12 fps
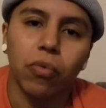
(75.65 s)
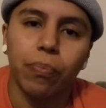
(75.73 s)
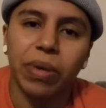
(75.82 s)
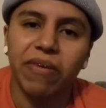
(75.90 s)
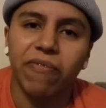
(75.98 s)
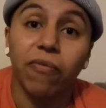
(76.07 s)

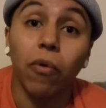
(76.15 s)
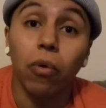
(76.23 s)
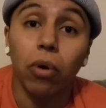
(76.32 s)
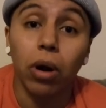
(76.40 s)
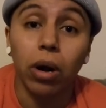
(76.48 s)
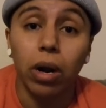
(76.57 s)

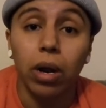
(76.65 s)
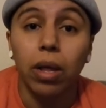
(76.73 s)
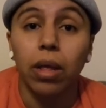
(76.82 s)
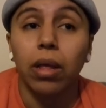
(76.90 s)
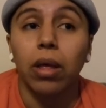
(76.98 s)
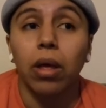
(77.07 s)
before,
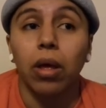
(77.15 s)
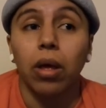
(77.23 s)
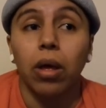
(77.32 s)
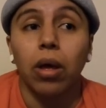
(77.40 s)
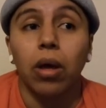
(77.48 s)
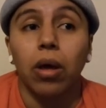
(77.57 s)

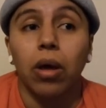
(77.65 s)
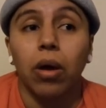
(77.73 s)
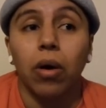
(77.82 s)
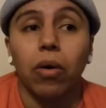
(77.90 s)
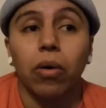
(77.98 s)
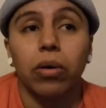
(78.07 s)

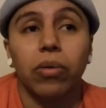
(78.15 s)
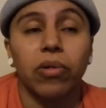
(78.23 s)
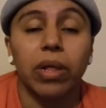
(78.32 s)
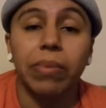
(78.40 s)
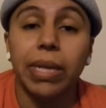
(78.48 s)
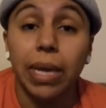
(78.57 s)
or so
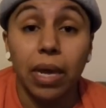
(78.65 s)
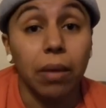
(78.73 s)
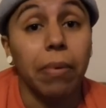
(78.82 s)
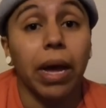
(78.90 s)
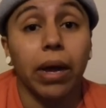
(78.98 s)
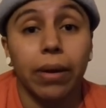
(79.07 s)
let me take it
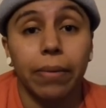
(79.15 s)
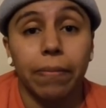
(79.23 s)
back.